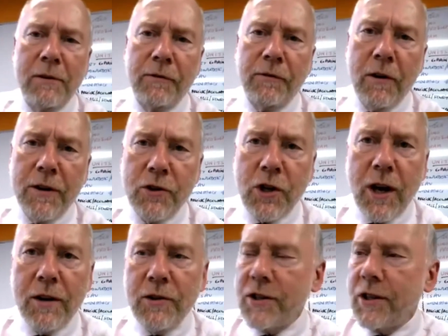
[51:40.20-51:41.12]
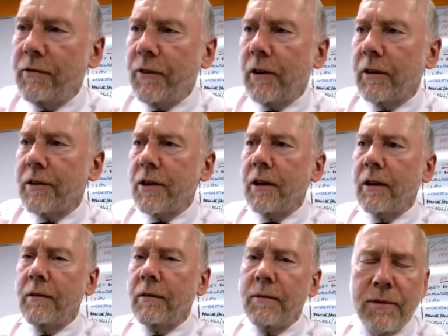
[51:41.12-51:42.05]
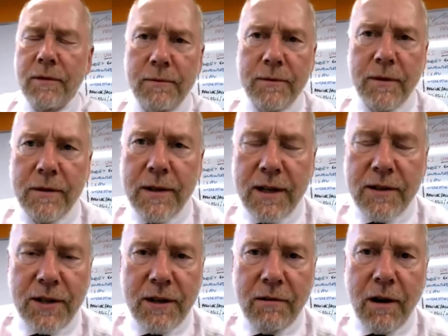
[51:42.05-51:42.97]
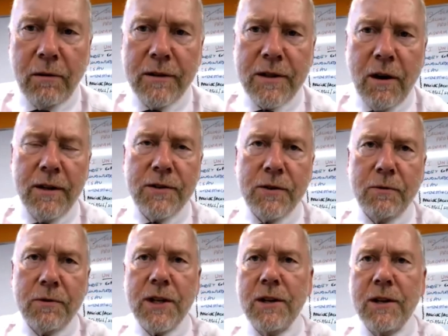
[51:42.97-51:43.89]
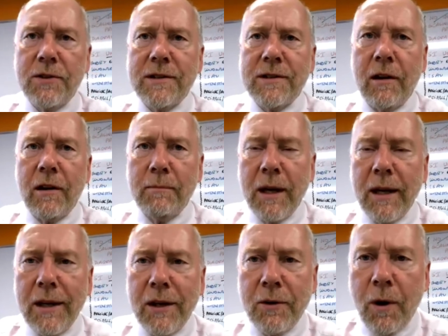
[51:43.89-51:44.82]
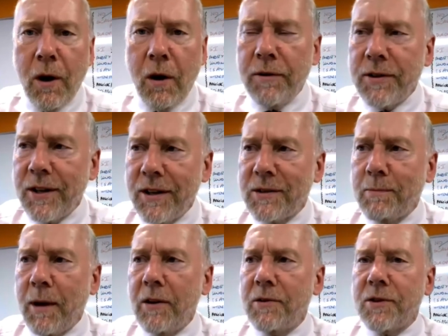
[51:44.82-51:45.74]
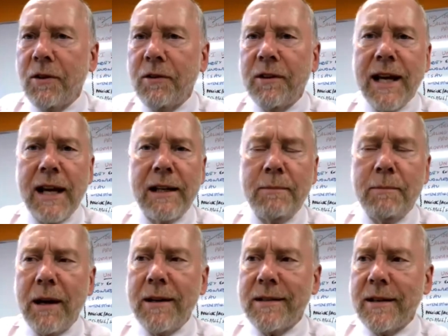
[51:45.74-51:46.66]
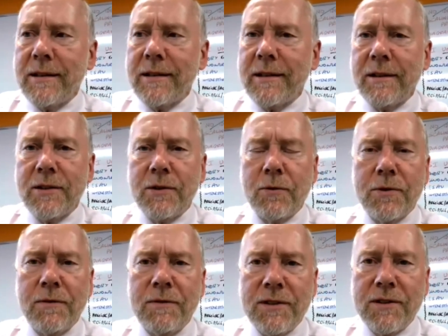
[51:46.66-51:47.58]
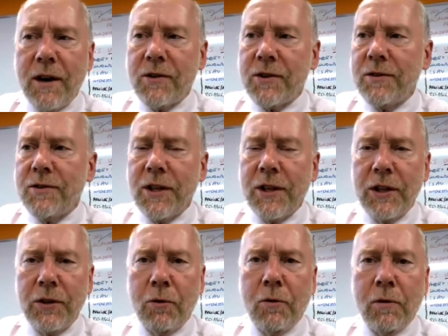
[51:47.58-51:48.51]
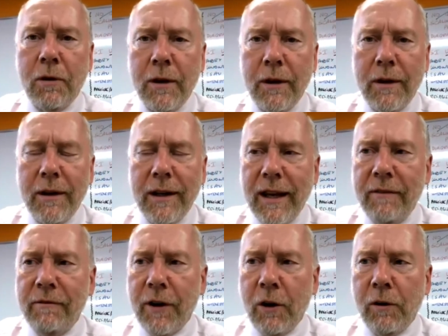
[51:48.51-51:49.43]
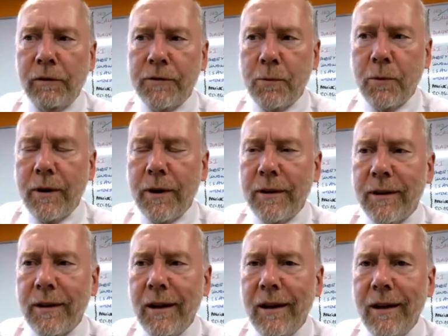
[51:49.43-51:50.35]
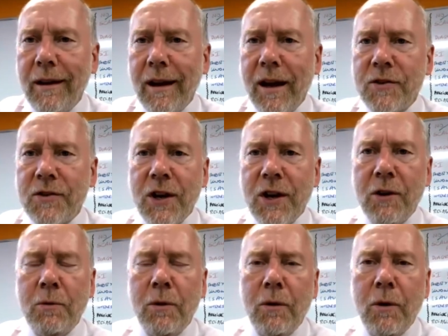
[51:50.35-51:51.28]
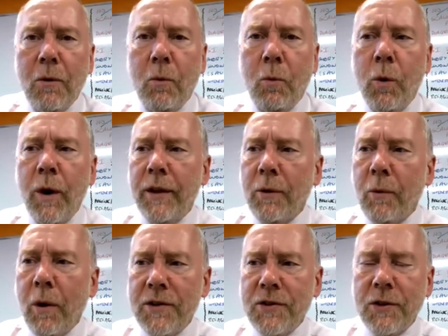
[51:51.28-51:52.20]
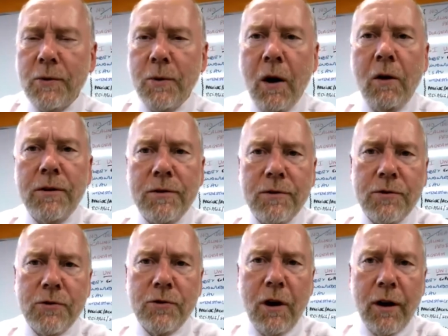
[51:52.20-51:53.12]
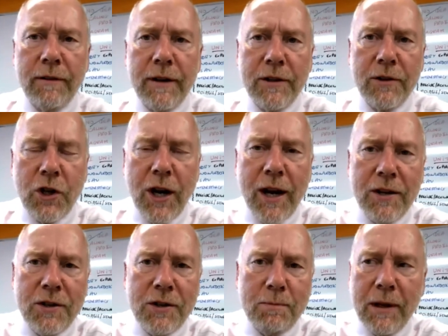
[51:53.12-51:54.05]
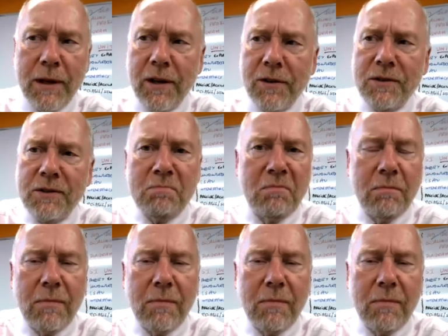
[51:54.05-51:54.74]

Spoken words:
who find change difficult are 60-year-old dinosaur teachers like me who aren't exposed on a daily basis to the sort of discussions that you're involved with? And so we're the ones who aren't driving change because